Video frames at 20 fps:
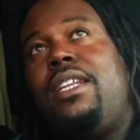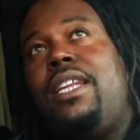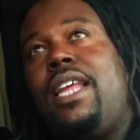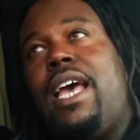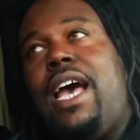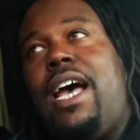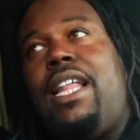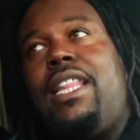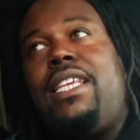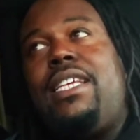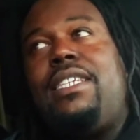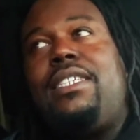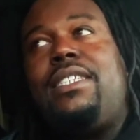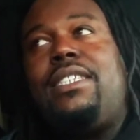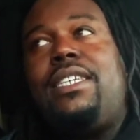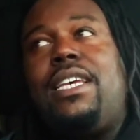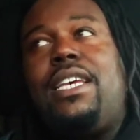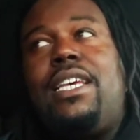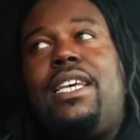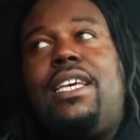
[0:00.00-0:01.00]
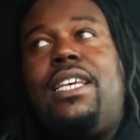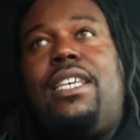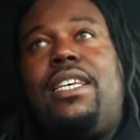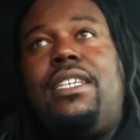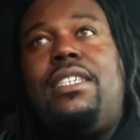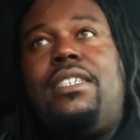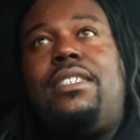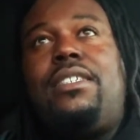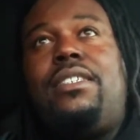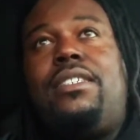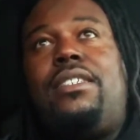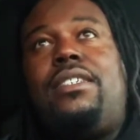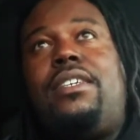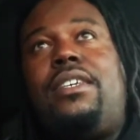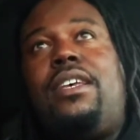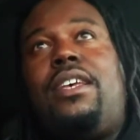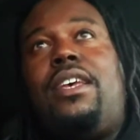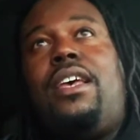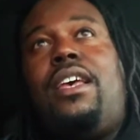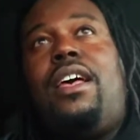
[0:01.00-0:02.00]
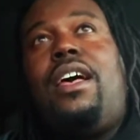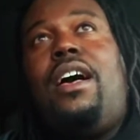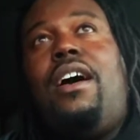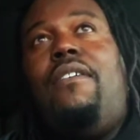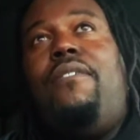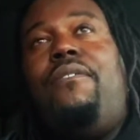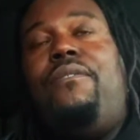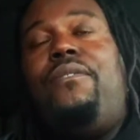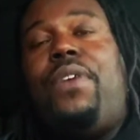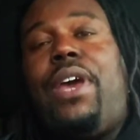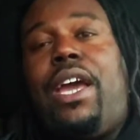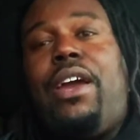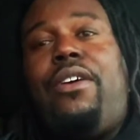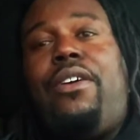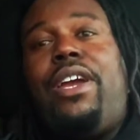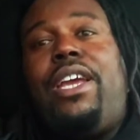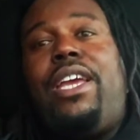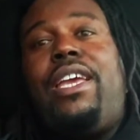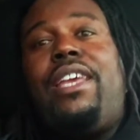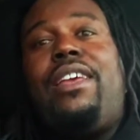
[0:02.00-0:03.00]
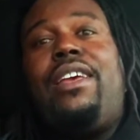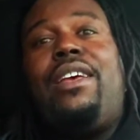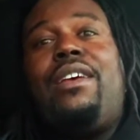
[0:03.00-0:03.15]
Dallas is a very